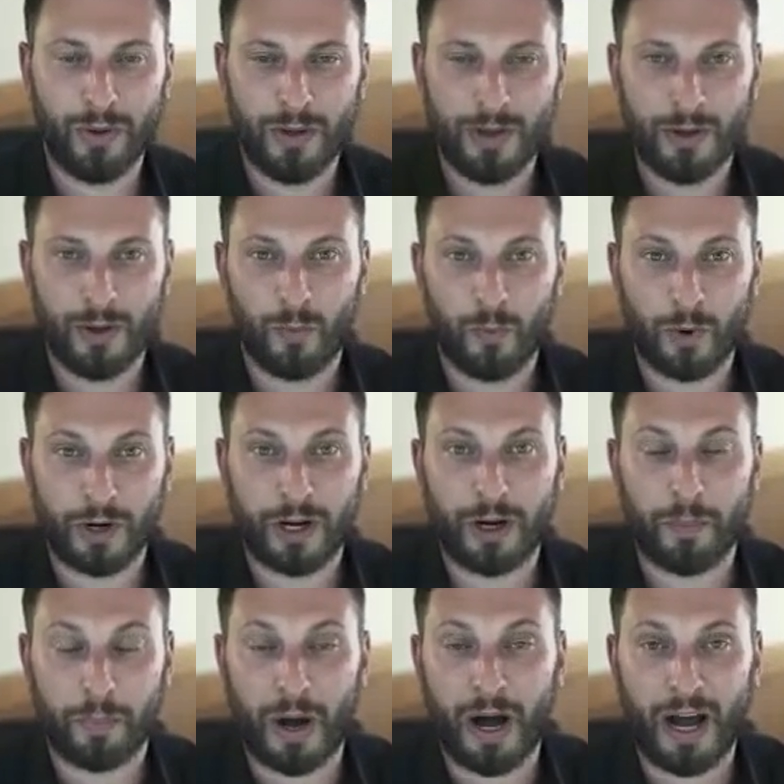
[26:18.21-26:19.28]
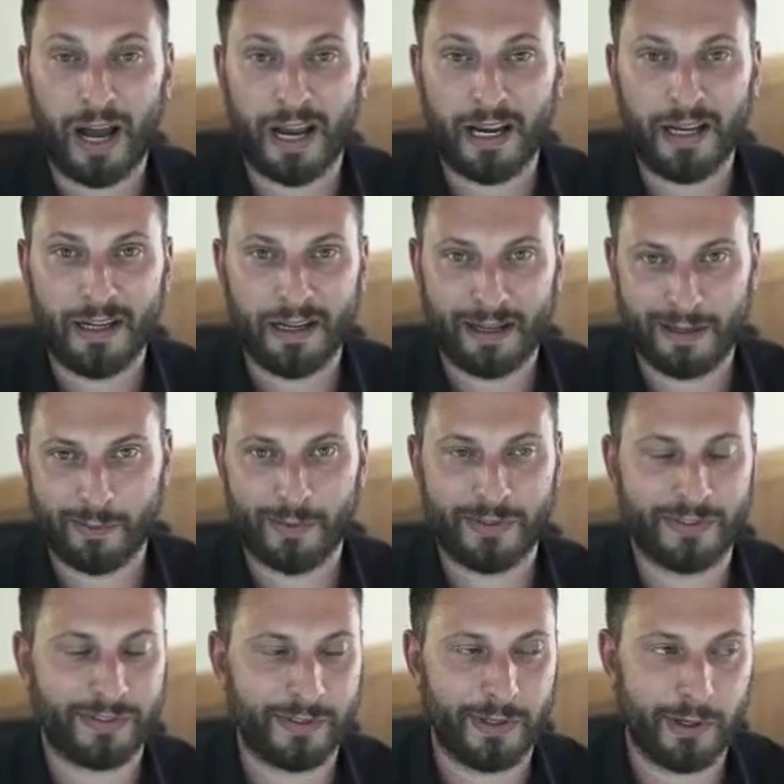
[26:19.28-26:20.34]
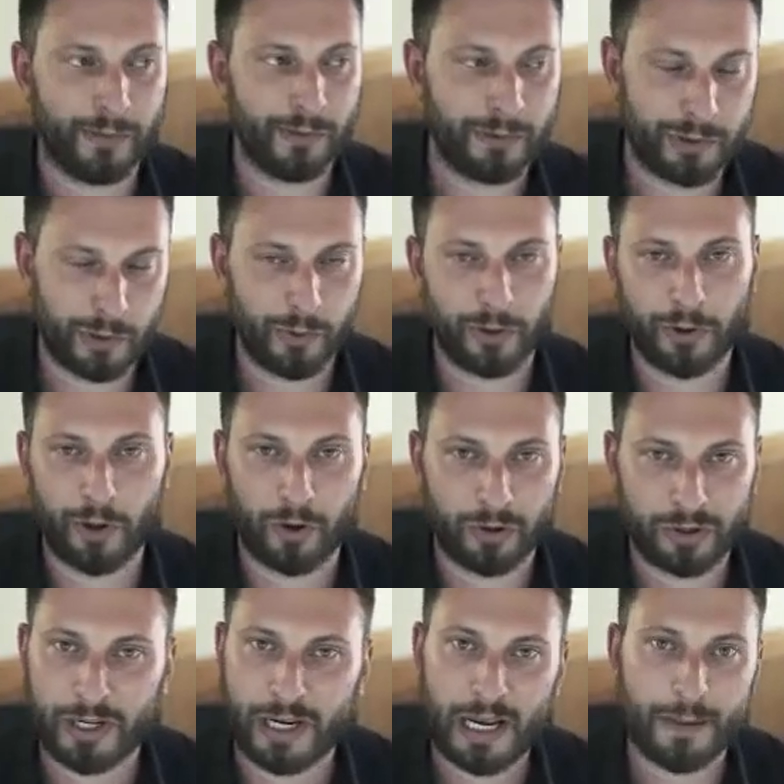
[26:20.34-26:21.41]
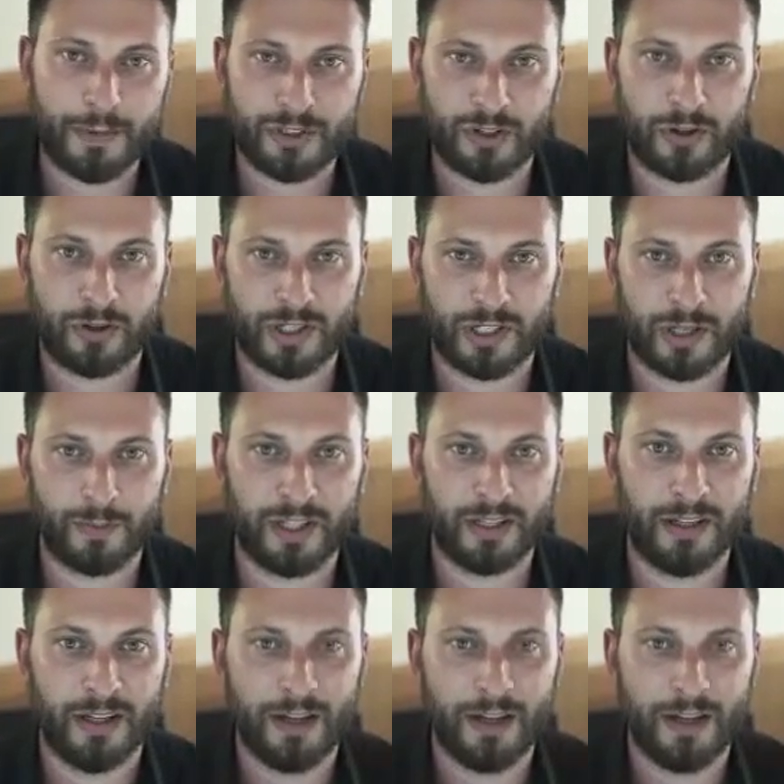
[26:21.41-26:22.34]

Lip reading: were going to buy, and it was, $200 on Amazon or something,